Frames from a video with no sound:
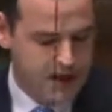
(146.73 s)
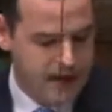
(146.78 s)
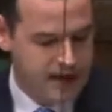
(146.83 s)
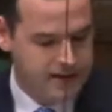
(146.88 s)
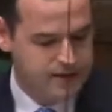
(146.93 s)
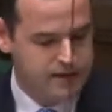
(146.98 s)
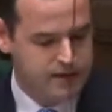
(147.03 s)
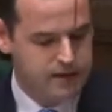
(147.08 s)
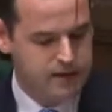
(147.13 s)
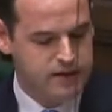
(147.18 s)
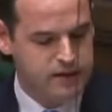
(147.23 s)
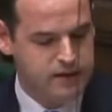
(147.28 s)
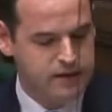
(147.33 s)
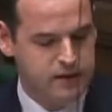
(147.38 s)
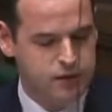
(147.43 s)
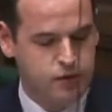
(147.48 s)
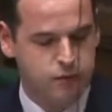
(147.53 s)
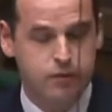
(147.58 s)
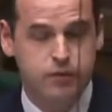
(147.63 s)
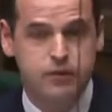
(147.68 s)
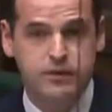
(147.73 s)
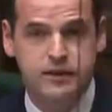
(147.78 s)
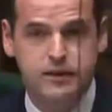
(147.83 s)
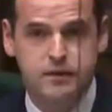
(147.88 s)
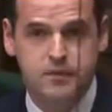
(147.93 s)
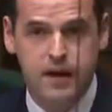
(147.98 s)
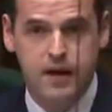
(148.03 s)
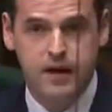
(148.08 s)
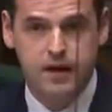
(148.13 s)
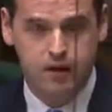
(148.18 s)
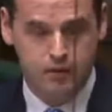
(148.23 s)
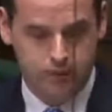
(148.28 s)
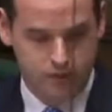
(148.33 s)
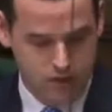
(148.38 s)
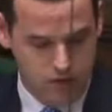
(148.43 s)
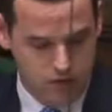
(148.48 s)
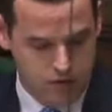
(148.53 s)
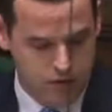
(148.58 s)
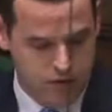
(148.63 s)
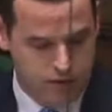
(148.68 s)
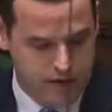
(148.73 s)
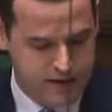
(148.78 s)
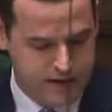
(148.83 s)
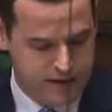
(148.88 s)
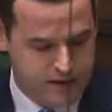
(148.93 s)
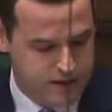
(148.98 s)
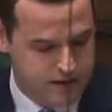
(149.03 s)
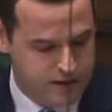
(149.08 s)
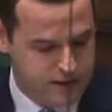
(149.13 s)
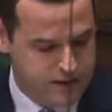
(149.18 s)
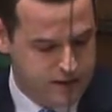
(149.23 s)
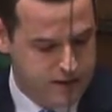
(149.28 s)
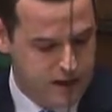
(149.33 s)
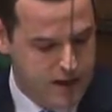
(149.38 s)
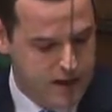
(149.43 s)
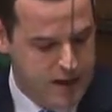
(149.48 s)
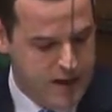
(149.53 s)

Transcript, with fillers: and to the considerable dismay of local residents.